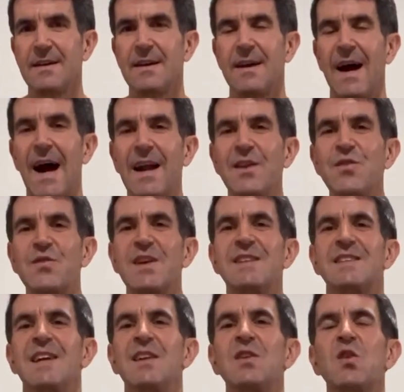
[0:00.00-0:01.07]
How do you
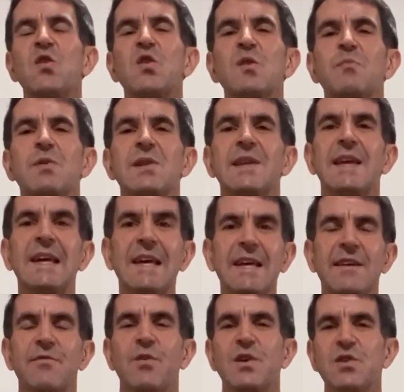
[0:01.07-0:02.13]
continue to
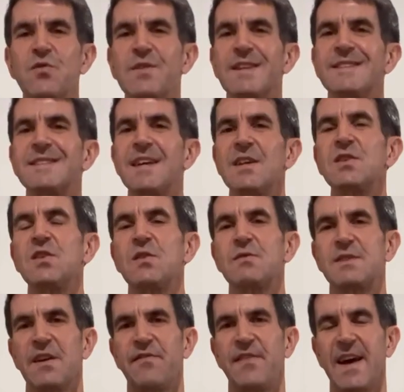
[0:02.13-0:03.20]
believe when you continue
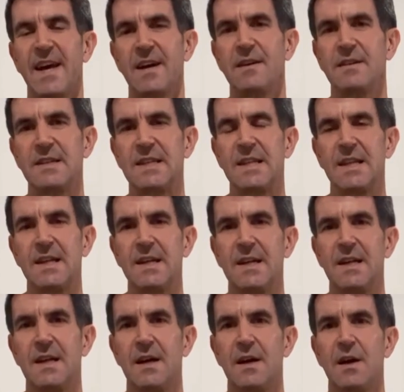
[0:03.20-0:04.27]
to fail?
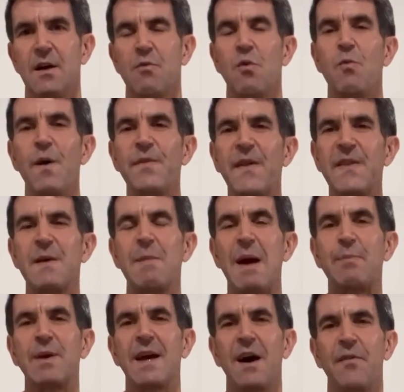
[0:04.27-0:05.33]
Well, one thing that
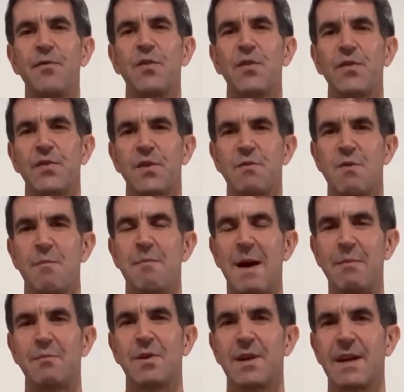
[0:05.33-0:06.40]
might be helpful to
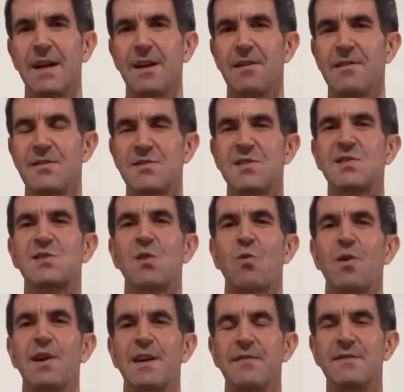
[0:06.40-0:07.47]
remember here is the
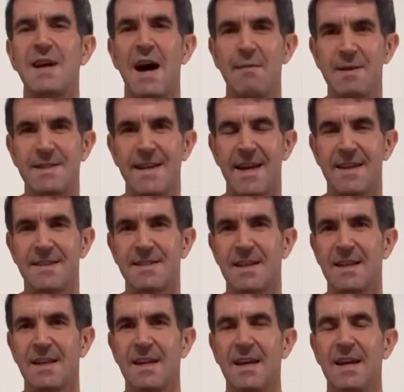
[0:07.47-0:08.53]
story of Thomas Edison.